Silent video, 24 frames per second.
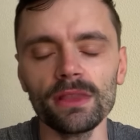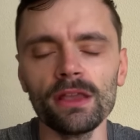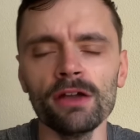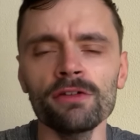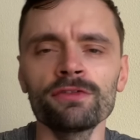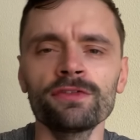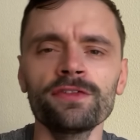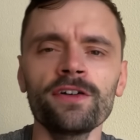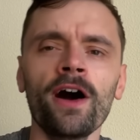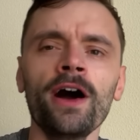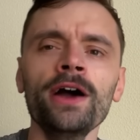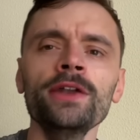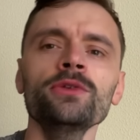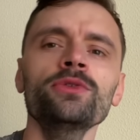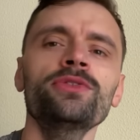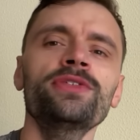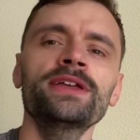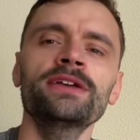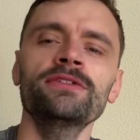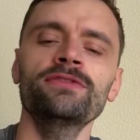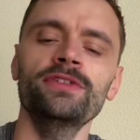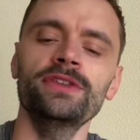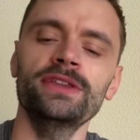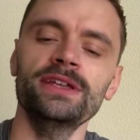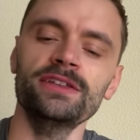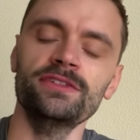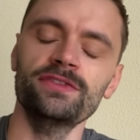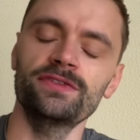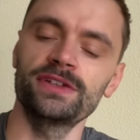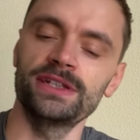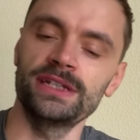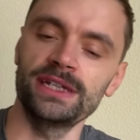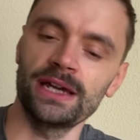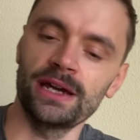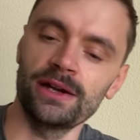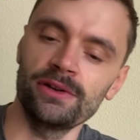Final thing for this
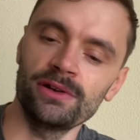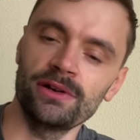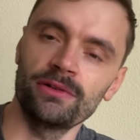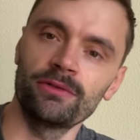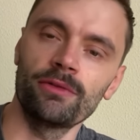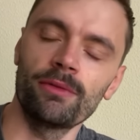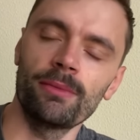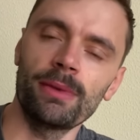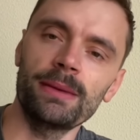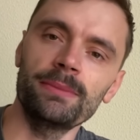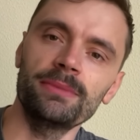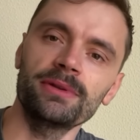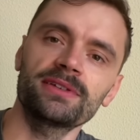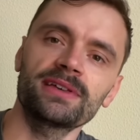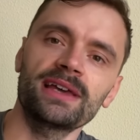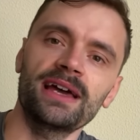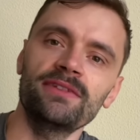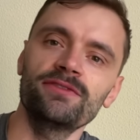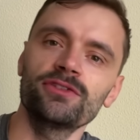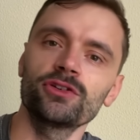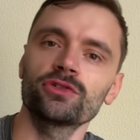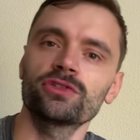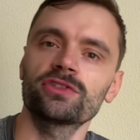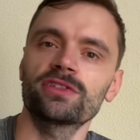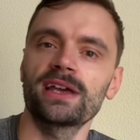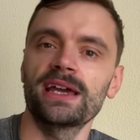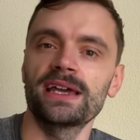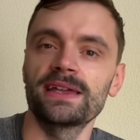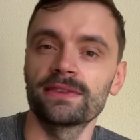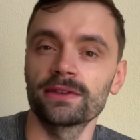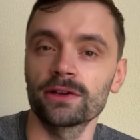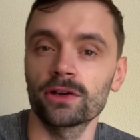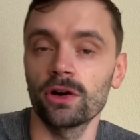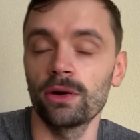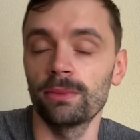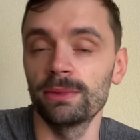video, and remember to have your say in
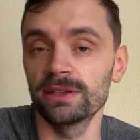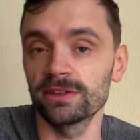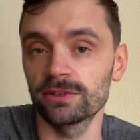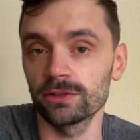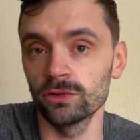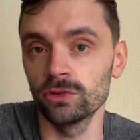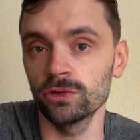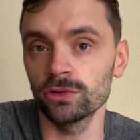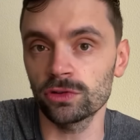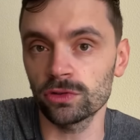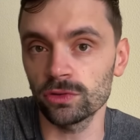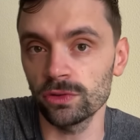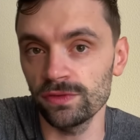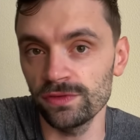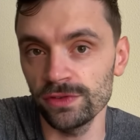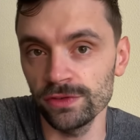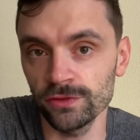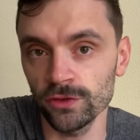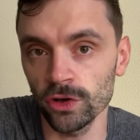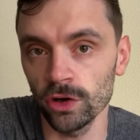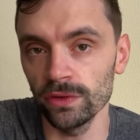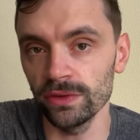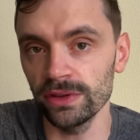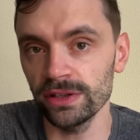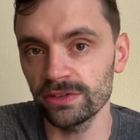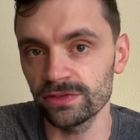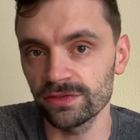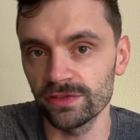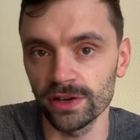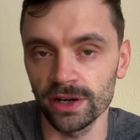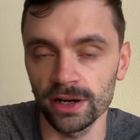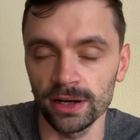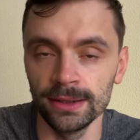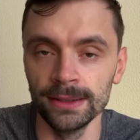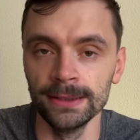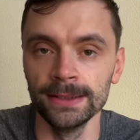the comments, and also if you've got this
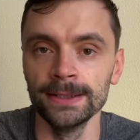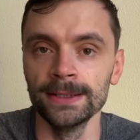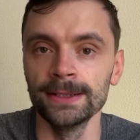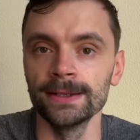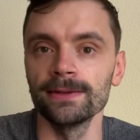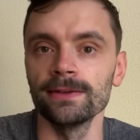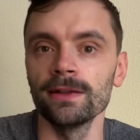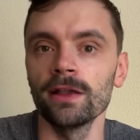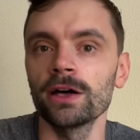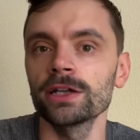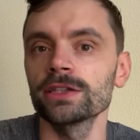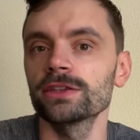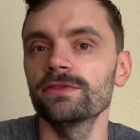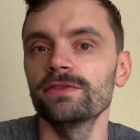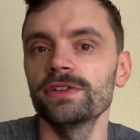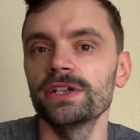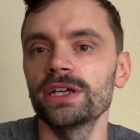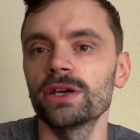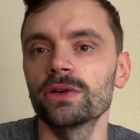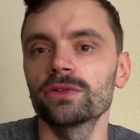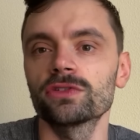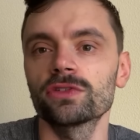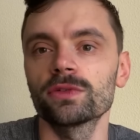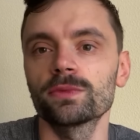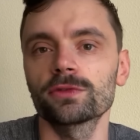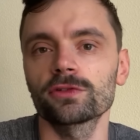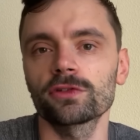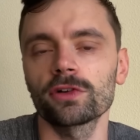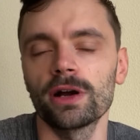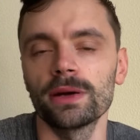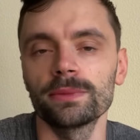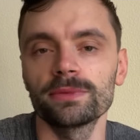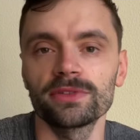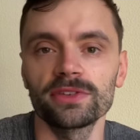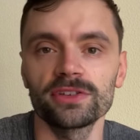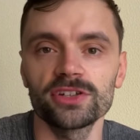far, like the video and
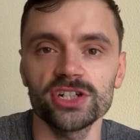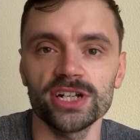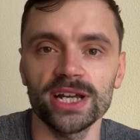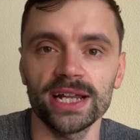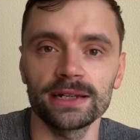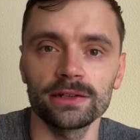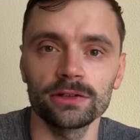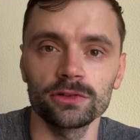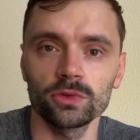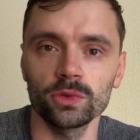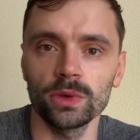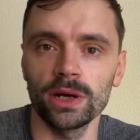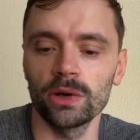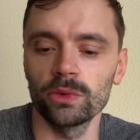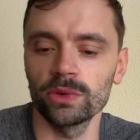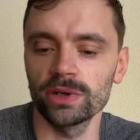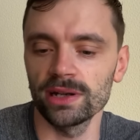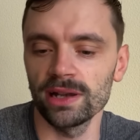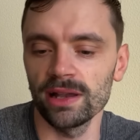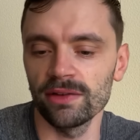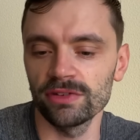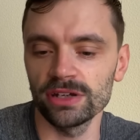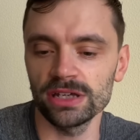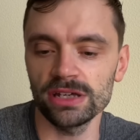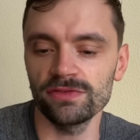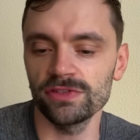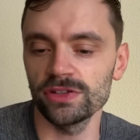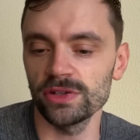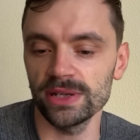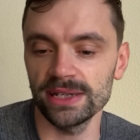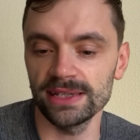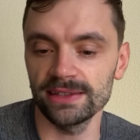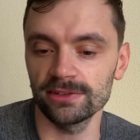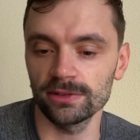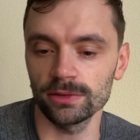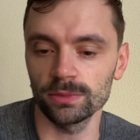subscribe to the channel as well. Would love it if you
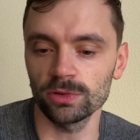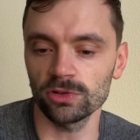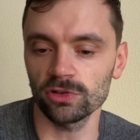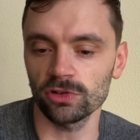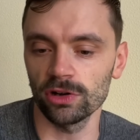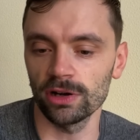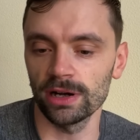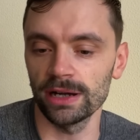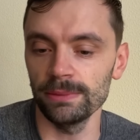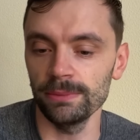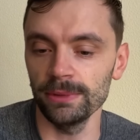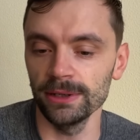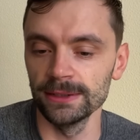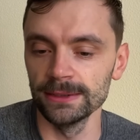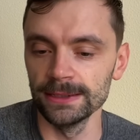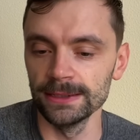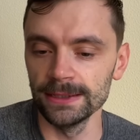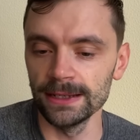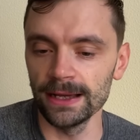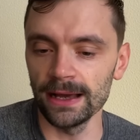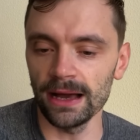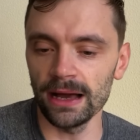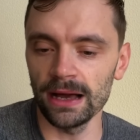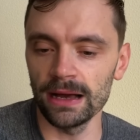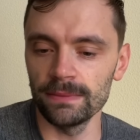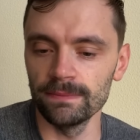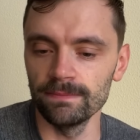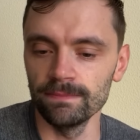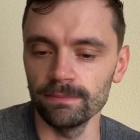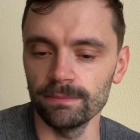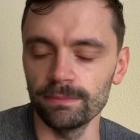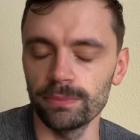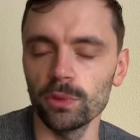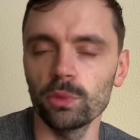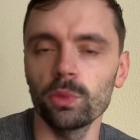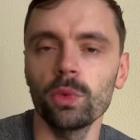hit subscribe.
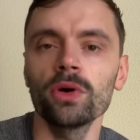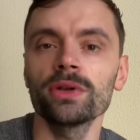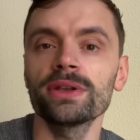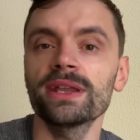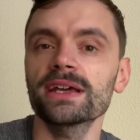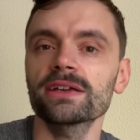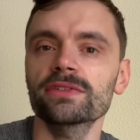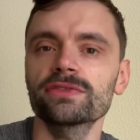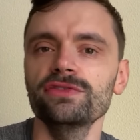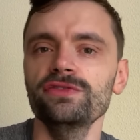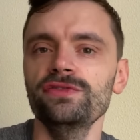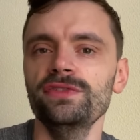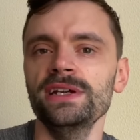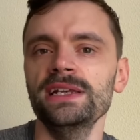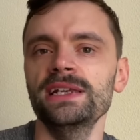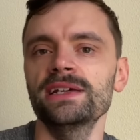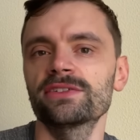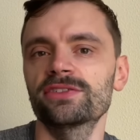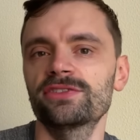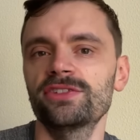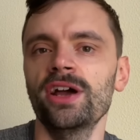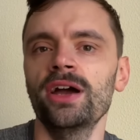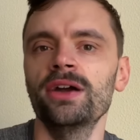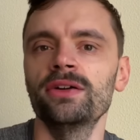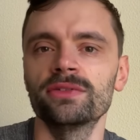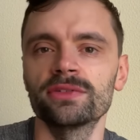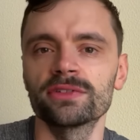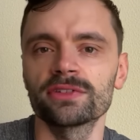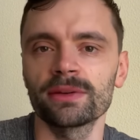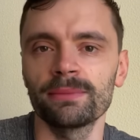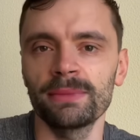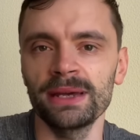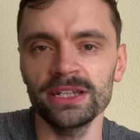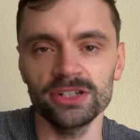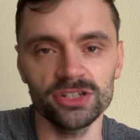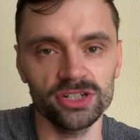But what next for Felix Jones? I
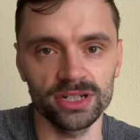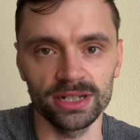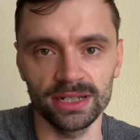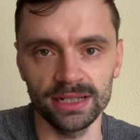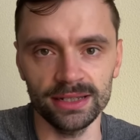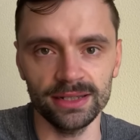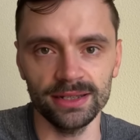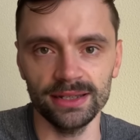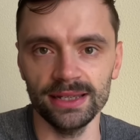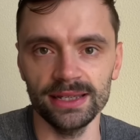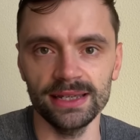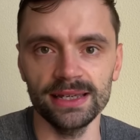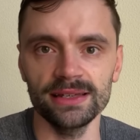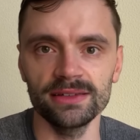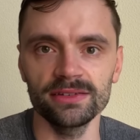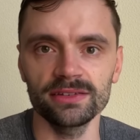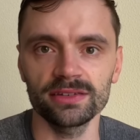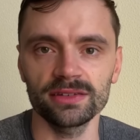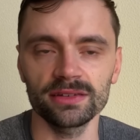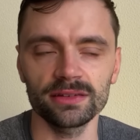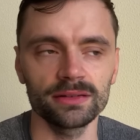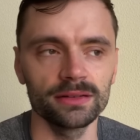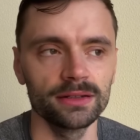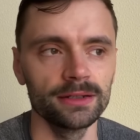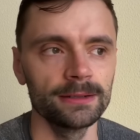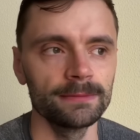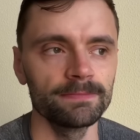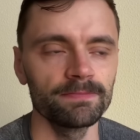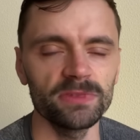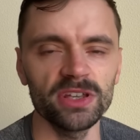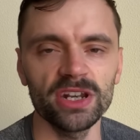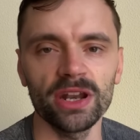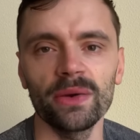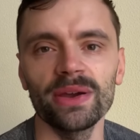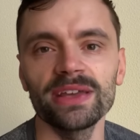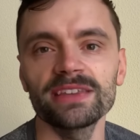mentioned it. He is,
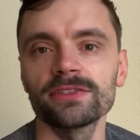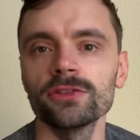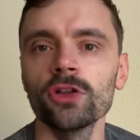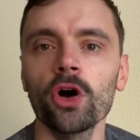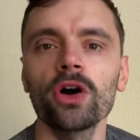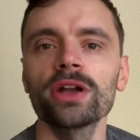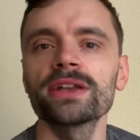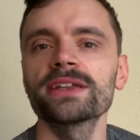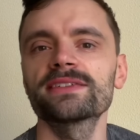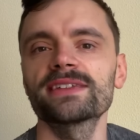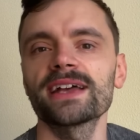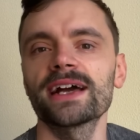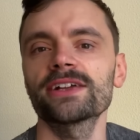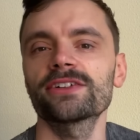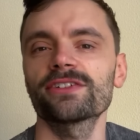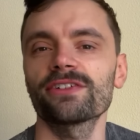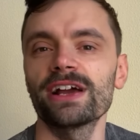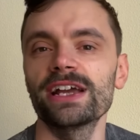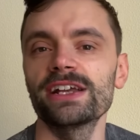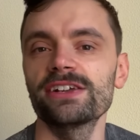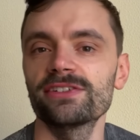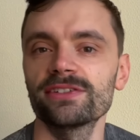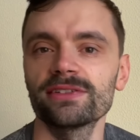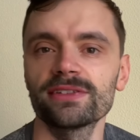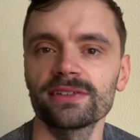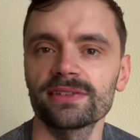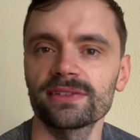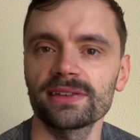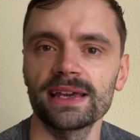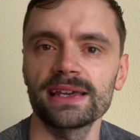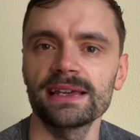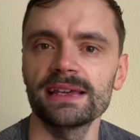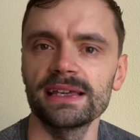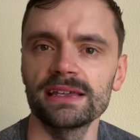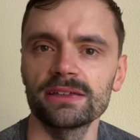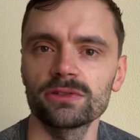it's not an exaggeration to
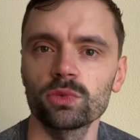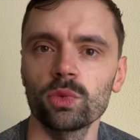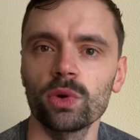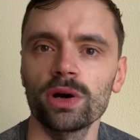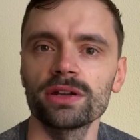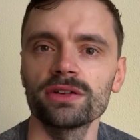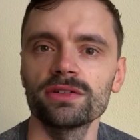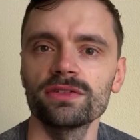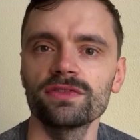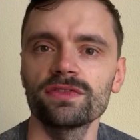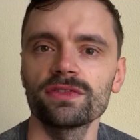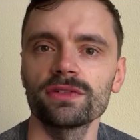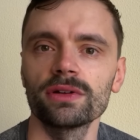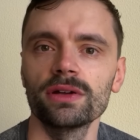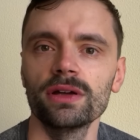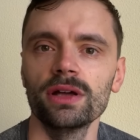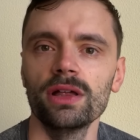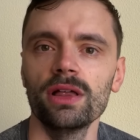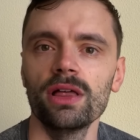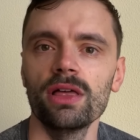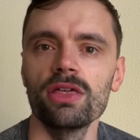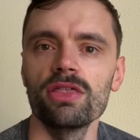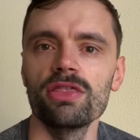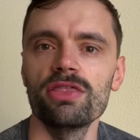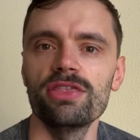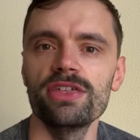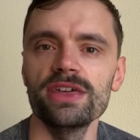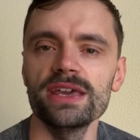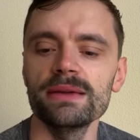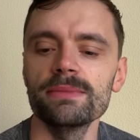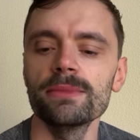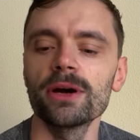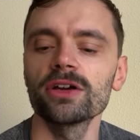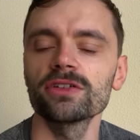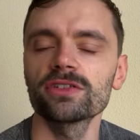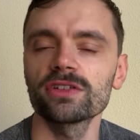say he is one of the
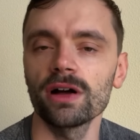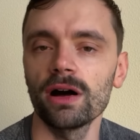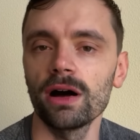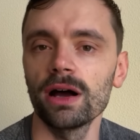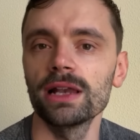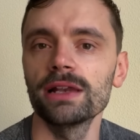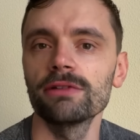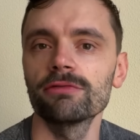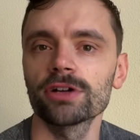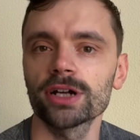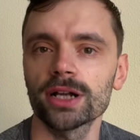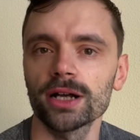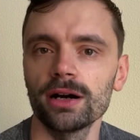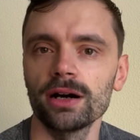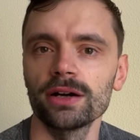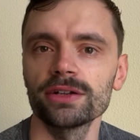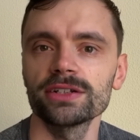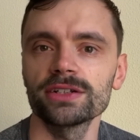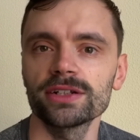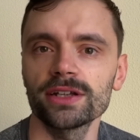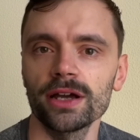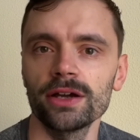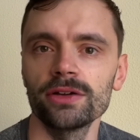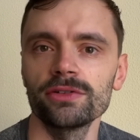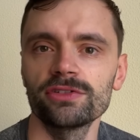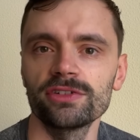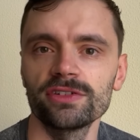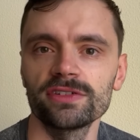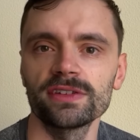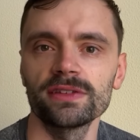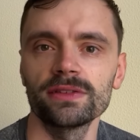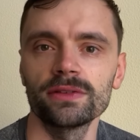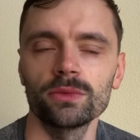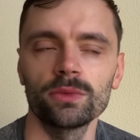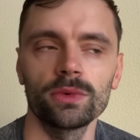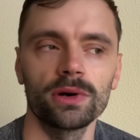most highly regarded coaches
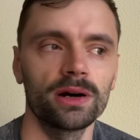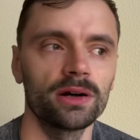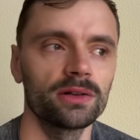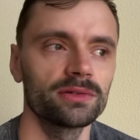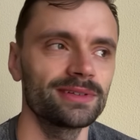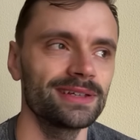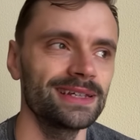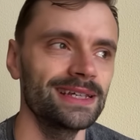in the world.